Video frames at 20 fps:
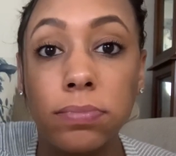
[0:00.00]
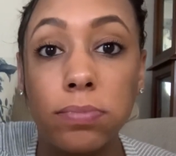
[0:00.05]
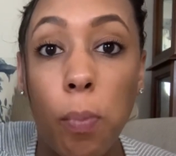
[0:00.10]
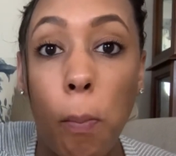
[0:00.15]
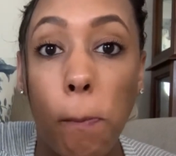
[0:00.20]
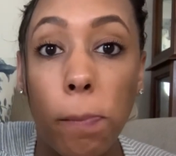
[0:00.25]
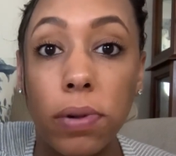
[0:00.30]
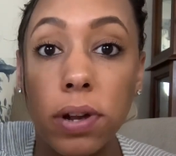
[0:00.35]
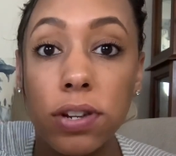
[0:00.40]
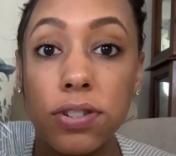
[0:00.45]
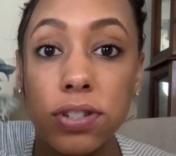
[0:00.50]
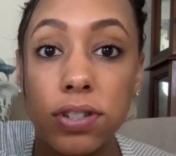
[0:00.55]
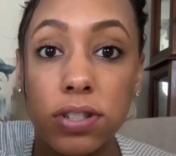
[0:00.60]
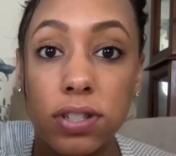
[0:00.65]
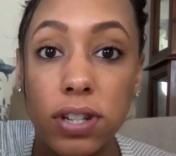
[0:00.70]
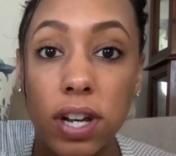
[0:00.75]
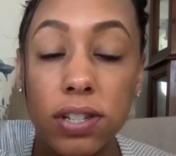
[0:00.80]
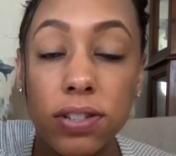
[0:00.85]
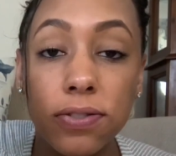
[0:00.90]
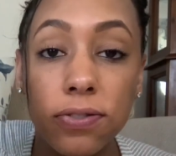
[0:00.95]
because it
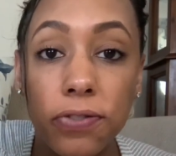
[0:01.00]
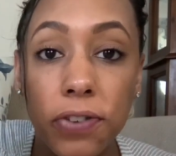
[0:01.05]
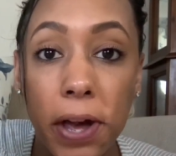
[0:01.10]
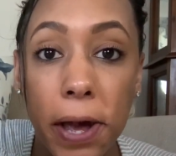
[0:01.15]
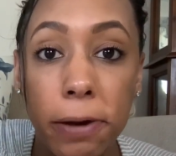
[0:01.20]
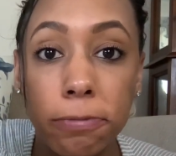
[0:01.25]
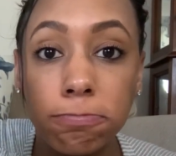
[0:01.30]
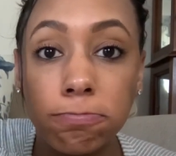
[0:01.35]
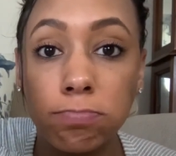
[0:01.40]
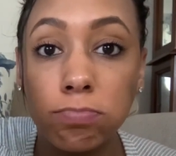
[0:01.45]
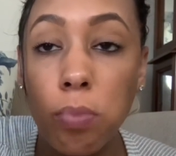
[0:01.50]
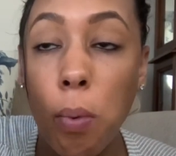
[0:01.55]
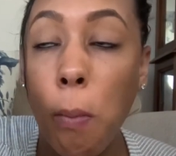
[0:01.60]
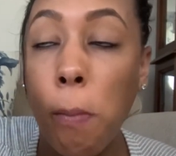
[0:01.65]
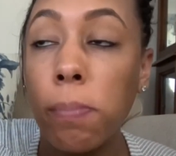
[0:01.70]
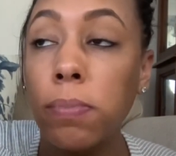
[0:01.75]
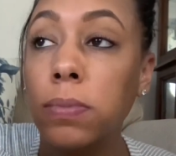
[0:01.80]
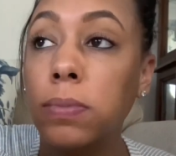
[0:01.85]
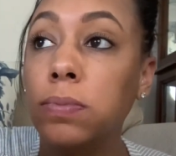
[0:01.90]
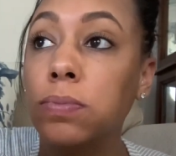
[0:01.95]
doesn't fit.
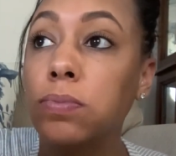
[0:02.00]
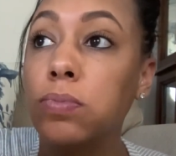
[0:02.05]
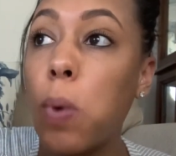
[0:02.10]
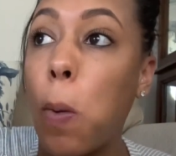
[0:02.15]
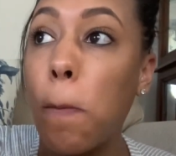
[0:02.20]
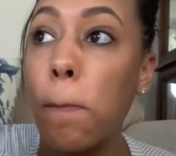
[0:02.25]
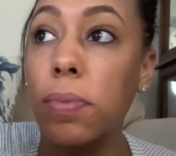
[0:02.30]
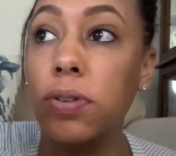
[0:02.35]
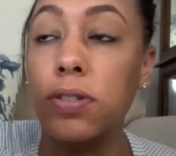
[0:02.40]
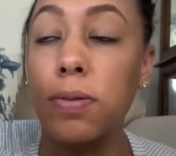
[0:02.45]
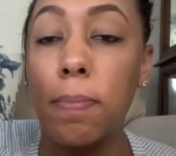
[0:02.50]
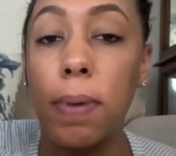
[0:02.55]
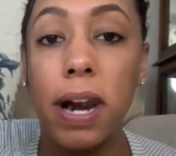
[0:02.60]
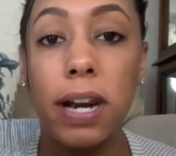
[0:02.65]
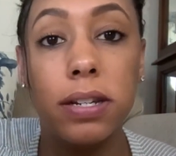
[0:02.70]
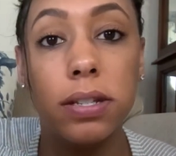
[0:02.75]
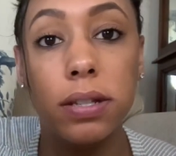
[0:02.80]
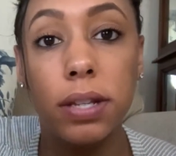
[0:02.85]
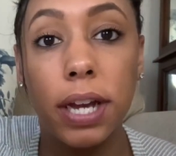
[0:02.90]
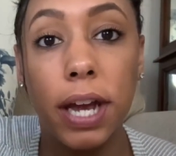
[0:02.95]
It's a pain
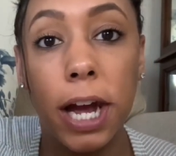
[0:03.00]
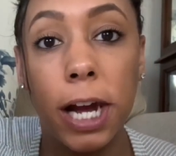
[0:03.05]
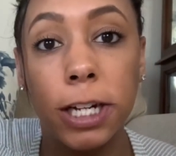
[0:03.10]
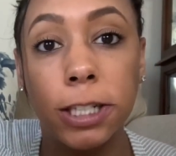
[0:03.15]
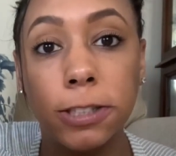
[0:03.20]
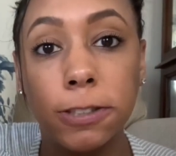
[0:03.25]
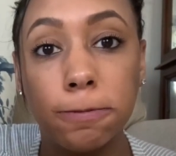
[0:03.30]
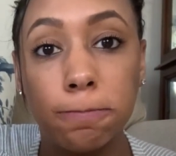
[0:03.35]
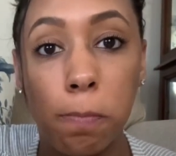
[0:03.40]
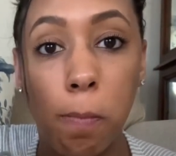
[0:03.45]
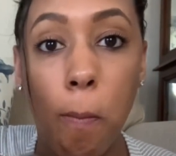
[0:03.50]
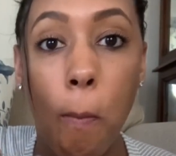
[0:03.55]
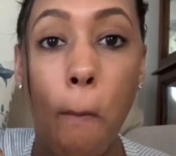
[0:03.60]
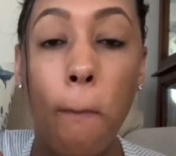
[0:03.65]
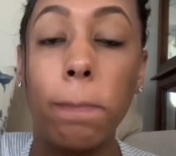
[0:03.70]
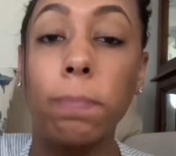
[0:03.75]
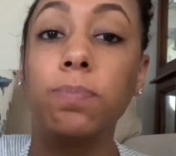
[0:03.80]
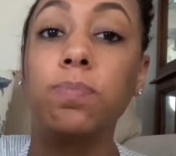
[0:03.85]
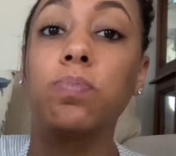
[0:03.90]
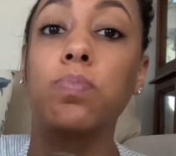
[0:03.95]
in the ass
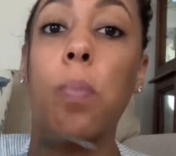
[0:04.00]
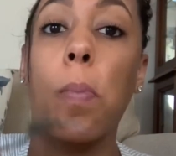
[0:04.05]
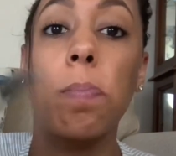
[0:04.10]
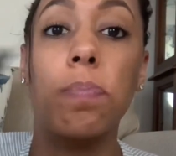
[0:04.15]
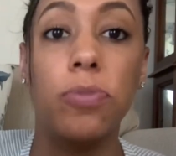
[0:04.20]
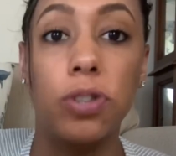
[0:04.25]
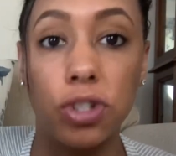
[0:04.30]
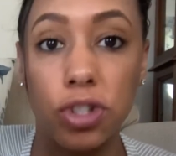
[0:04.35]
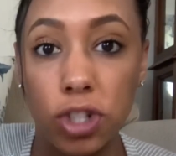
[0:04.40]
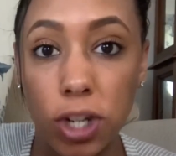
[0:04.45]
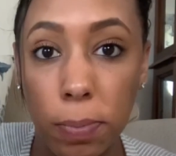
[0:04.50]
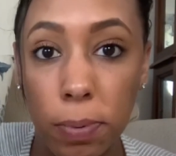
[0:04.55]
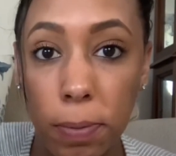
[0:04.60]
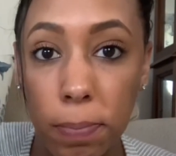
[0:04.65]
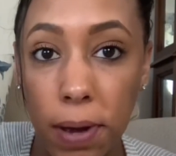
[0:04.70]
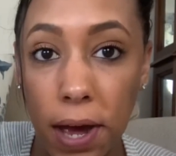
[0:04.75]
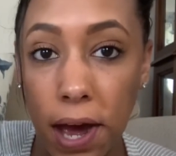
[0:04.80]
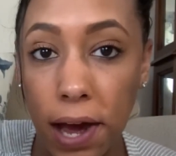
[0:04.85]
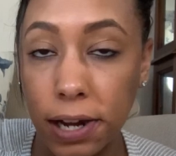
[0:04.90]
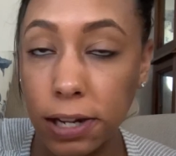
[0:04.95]
to ship it
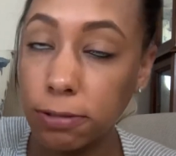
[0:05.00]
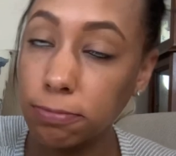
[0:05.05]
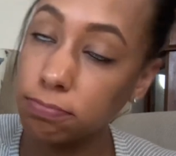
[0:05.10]
back.